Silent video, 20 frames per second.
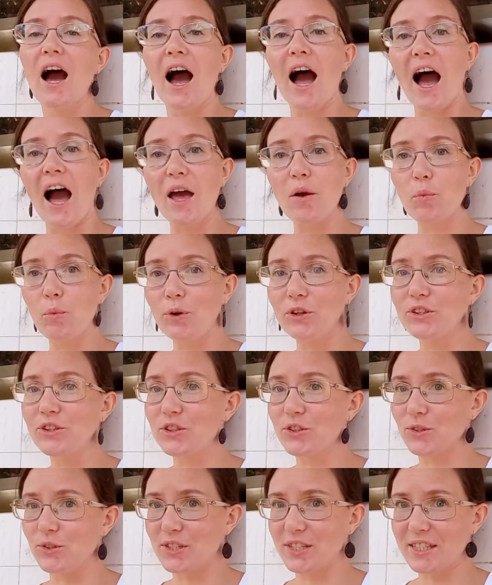I
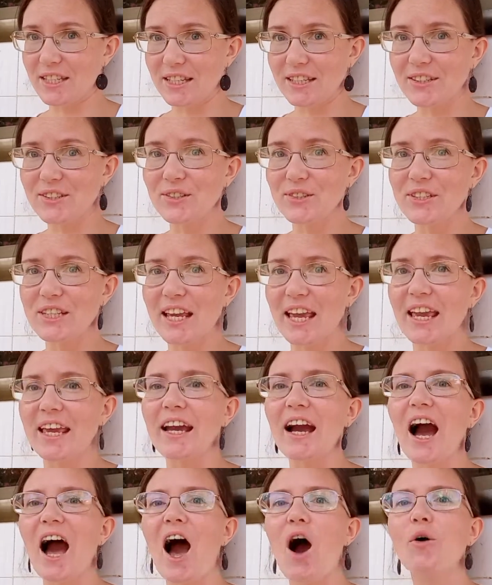want to see today
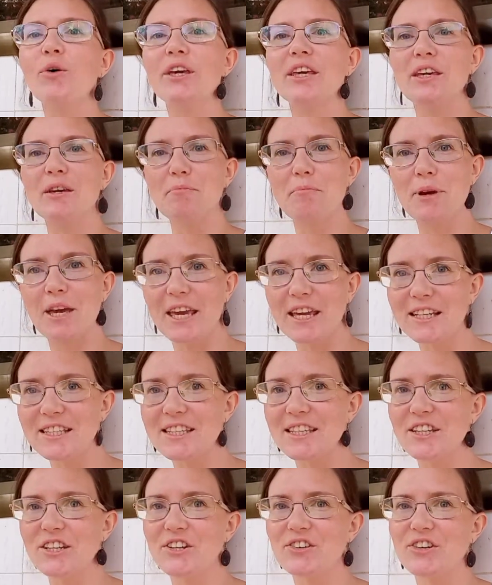how he
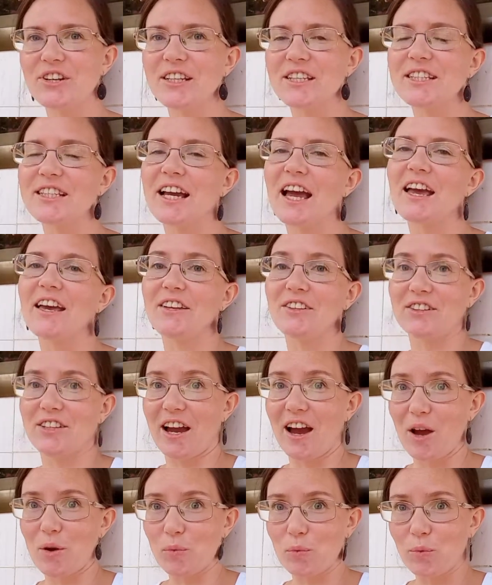makes earrings, and
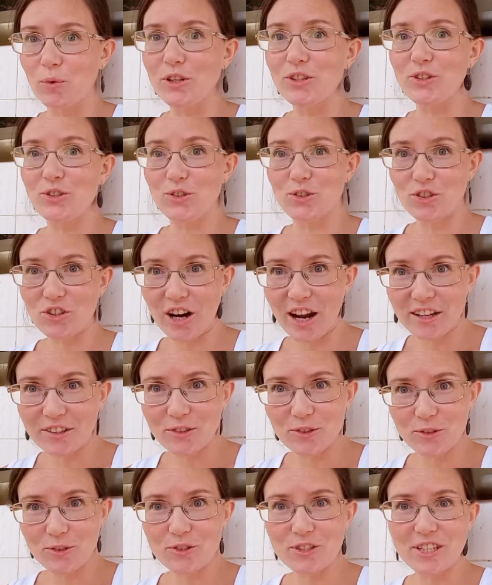I want to try
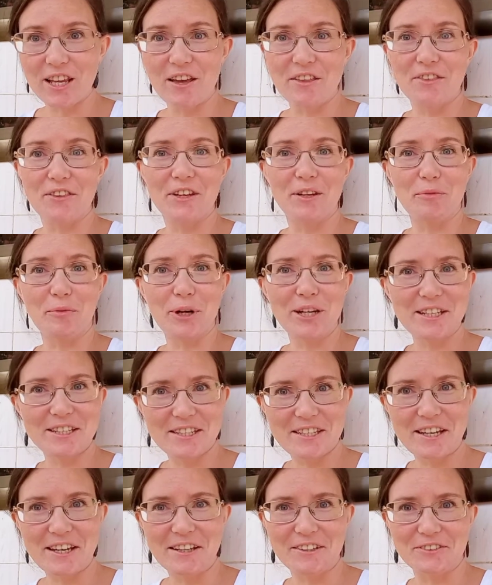to do something by
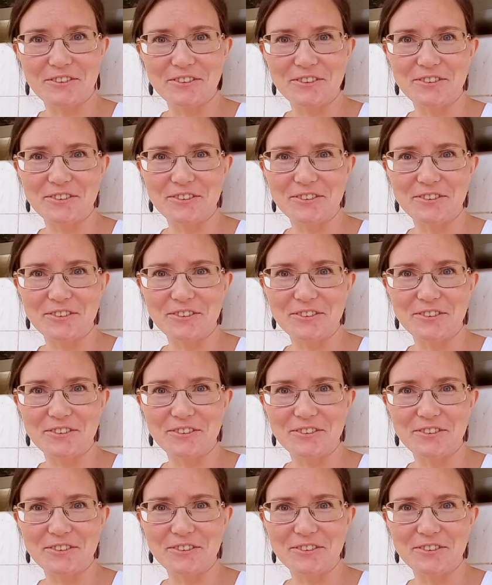myself.